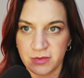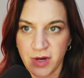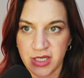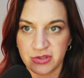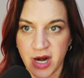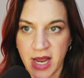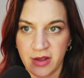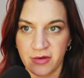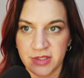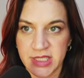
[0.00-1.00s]
red
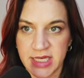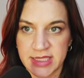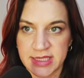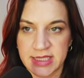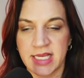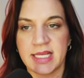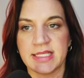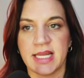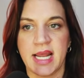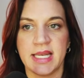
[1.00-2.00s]
triangles, and it
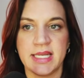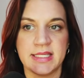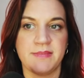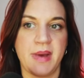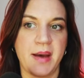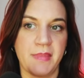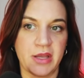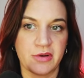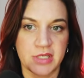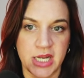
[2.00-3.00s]
says that I need to map
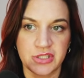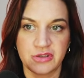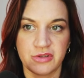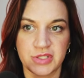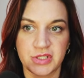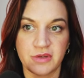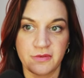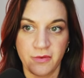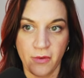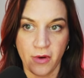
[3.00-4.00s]
my credentials
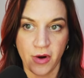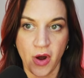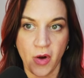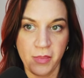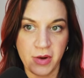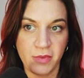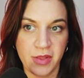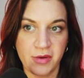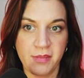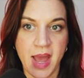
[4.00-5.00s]
for Open
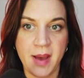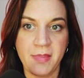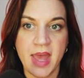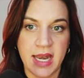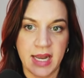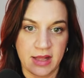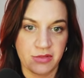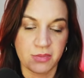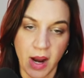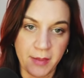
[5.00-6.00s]
Weather Map and
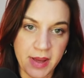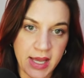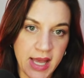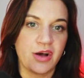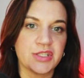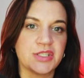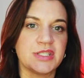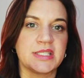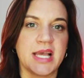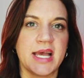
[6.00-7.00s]
Anthropic. It also
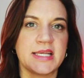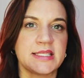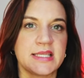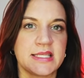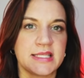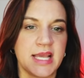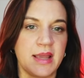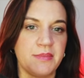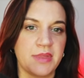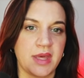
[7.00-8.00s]
says the
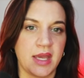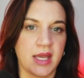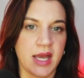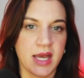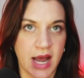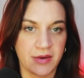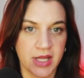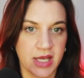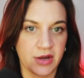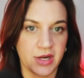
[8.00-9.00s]
same thing down
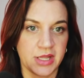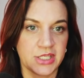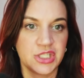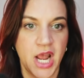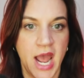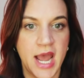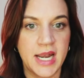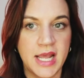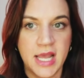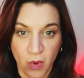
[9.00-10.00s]
here in the
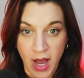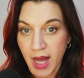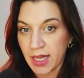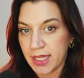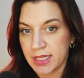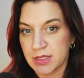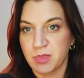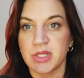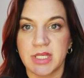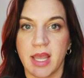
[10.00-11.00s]
chat. Well, it has
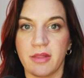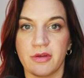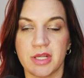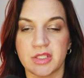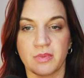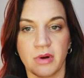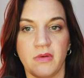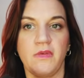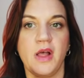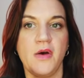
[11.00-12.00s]
put together this
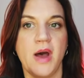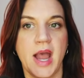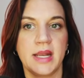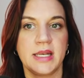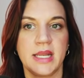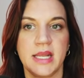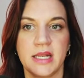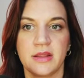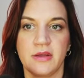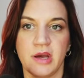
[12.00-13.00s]
workflow. I
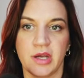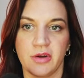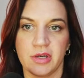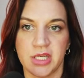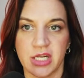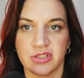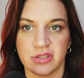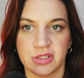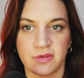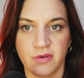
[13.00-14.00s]
need the
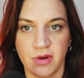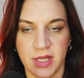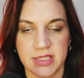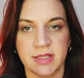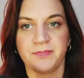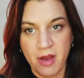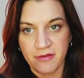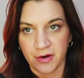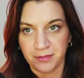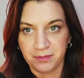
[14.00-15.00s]
credentials for this.
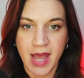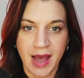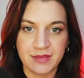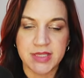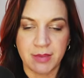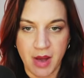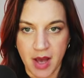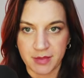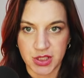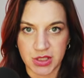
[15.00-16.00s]
However, we have some
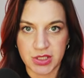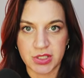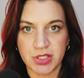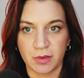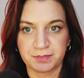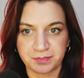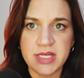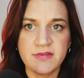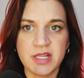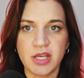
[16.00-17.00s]
options. So you
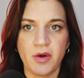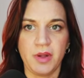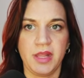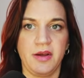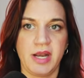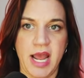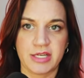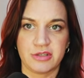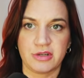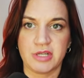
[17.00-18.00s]
can definitely go in there and
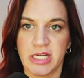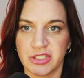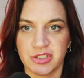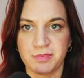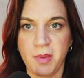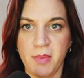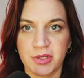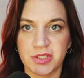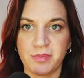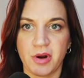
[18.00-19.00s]
add your credentials, but
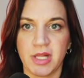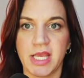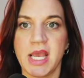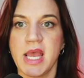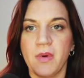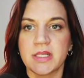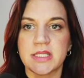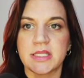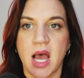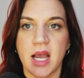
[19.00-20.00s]
most importantly, I want
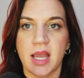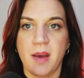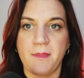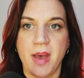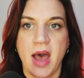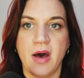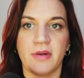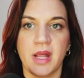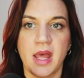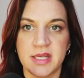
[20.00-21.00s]
to talk
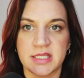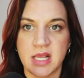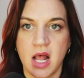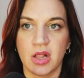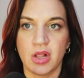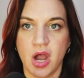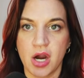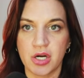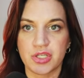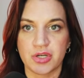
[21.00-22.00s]
about this
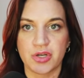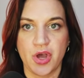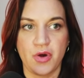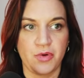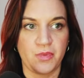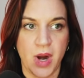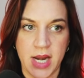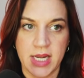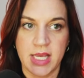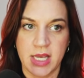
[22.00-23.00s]
larger node
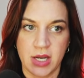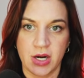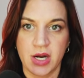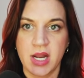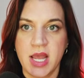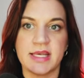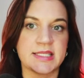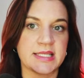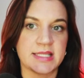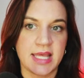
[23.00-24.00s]
right here, and
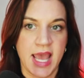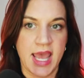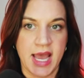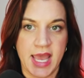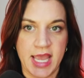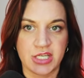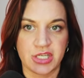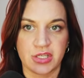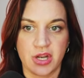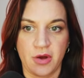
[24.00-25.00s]
this is the AI
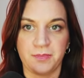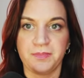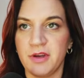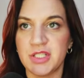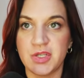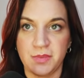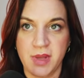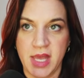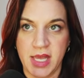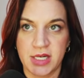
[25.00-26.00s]
agent node. If we
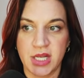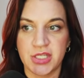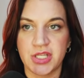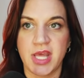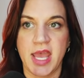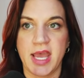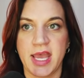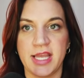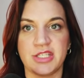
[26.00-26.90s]
zoom in to the AI